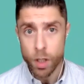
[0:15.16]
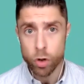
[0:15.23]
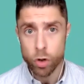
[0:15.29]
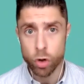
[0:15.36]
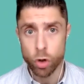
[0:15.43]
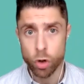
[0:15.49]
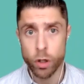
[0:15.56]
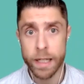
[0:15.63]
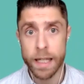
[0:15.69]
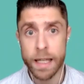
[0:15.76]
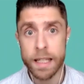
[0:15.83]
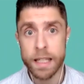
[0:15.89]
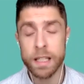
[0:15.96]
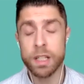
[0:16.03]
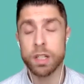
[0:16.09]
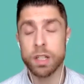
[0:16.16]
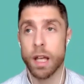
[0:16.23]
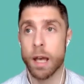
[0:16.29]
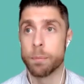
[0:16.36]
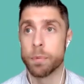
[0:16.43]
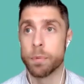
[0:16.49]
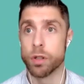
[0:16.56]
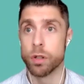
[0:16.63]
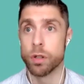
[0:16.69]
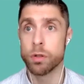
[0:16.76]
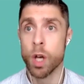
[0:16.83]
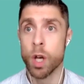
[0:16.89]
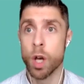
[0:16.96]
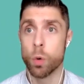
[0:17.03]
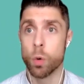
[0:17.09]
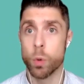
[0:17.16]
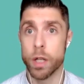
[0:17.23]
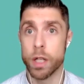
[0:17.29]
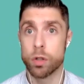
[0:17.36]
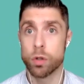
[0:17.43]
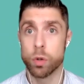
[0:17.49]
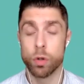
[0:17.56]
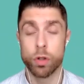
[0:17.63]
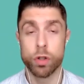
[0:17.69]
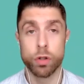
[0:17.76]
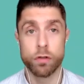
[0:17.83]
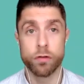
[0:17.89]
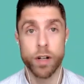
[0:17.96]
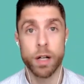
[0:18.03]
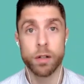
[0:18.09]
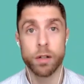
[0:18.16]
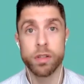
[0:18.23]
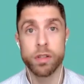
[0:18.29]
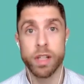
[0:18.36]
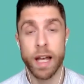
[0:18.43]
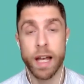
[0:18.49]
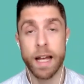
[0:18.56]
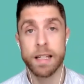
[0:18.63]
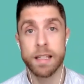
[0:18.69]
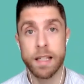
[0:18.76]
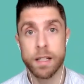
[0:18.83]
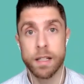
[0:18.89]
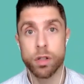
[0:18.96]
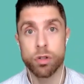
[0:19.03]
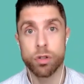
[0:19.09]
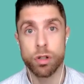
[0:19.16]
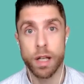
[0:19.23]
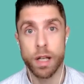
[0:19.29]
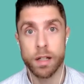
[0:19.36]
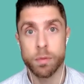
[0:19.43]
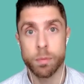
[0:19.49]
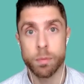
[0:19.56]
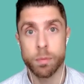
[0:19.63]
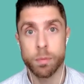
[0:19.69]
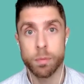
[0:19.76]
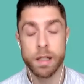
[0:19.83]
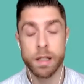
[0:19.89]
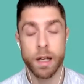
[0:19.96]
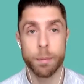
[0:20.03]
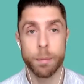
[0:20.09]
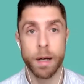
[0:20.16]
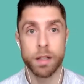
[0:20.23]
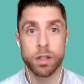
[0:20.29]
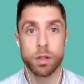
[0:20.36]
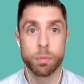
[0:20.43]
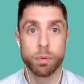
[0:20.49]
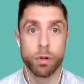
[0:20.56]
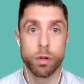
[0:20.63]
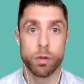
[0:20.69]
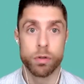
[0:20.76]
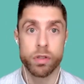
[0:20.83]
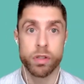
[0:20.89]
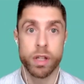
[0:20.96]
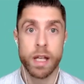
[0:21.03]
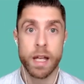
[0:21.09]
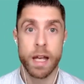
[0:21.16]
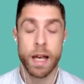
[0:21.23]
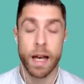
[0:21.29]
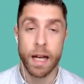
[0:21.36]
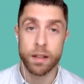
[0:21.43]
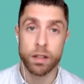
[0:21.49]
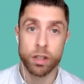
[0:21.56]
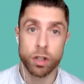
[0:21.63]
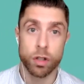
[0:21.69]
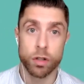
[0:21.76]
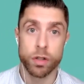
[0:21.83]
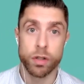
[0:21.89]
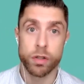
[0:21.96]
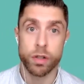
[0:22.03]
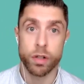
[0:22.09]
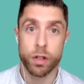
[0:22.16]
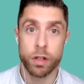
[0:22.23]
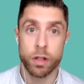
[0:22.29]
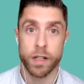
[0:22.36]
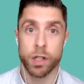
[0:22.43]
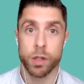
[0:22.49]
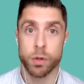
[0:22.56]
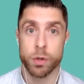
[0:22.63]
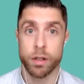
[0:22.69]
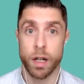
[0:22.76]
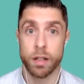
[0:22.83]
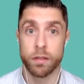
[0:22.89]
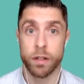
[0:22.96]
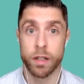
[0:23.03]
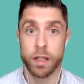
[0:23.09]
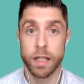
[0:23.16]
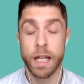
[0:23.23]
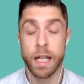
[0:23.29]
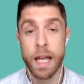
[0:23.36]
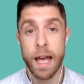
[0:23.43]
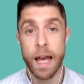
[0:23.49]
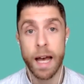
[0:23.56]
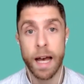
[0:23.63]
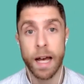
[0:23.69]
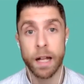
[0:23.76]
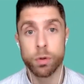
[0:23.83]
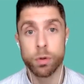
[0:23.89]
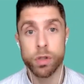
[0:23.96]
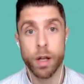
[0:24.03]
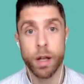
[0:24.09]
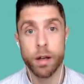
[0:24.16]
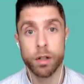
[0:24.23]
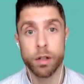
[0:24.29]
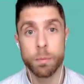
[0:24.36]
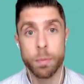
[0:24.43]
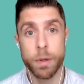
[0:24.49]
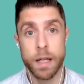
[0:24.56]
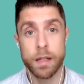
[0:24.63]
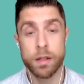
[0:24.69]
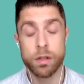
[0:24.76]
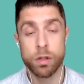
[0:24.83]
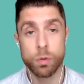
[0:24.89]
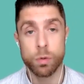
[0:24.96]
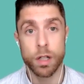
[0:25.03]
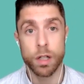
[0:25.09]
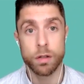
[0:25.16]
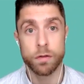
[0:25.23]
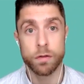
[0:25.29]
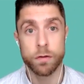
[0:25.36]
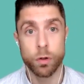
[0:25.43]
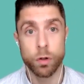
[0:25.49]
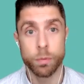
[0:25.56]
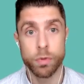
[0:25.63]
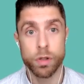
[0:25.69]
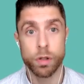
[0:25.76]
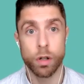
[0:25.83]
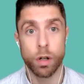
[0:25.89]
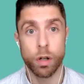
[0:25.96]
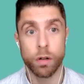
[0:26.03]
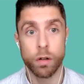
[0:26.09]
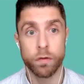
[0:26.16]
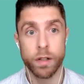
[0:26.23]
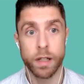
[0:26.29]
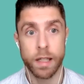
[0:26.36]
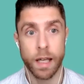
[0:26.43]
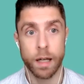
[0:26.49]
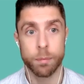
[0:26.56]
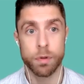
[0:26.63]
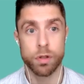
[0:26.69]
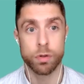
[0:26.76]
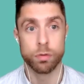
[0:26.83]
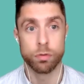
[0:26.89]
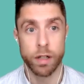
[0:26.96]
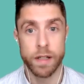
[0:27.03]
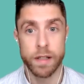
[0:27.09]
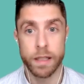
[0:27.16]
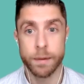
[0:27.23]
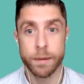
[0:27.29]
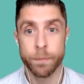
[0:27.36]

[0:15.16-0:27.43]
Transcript: During each episode, we talk to founders and industry experts about the pros and the cons of equity crowdfunding, and also how it compares to other forms of capital raising.